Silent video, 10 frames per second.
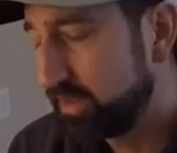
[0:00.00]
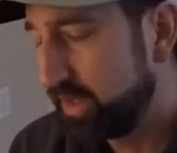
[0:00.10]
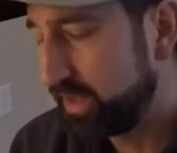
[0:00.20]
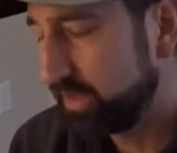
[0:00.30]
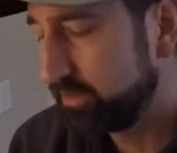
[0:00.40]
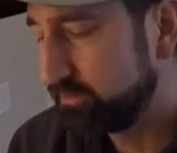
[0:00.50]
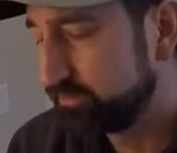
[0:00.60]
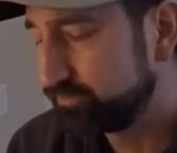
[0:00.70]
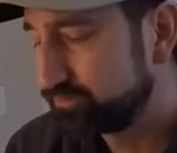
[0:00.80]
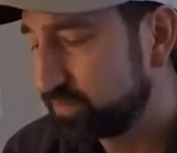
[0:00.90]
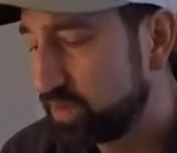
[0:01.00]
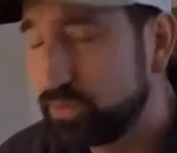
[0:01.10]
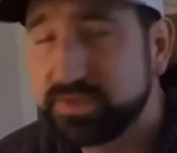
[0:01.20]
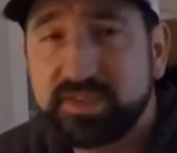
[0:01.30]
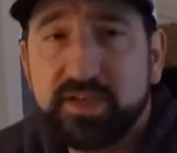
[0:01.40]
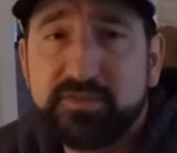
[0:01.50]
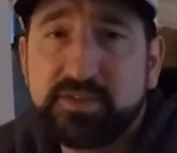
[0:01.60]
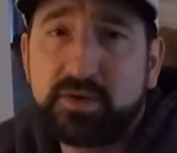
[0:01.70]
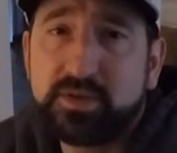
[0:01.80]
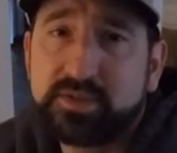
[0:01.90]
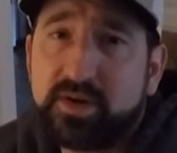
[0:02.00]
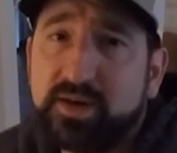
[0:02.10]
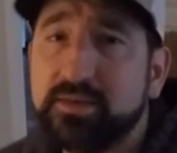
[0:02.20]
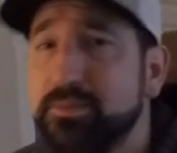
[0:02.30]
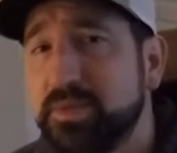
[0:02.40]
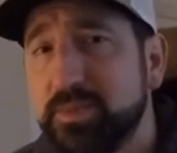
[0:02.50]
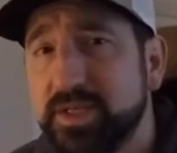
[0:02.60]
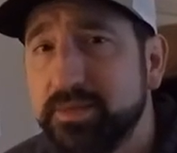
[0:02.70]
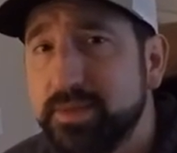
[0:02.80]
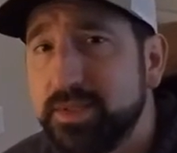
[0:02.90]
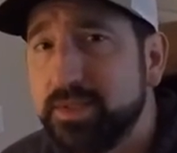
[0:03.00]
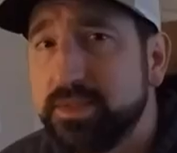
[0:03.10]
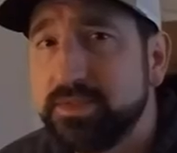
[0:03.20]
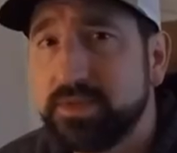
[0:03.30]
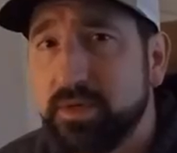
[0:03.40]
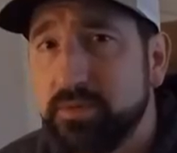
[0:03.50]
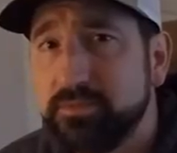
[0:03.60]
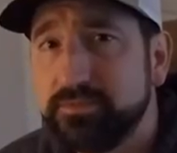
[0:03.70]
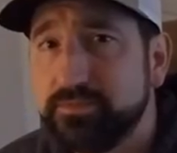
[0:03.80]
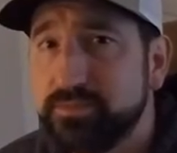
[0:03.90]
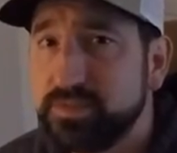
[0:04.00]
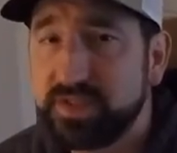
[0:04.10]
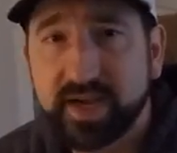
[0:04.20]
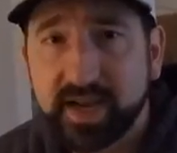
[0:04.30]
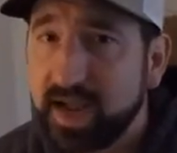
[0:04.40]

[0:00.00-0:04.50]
and we'll see if it's all it's cracked up to be. So check it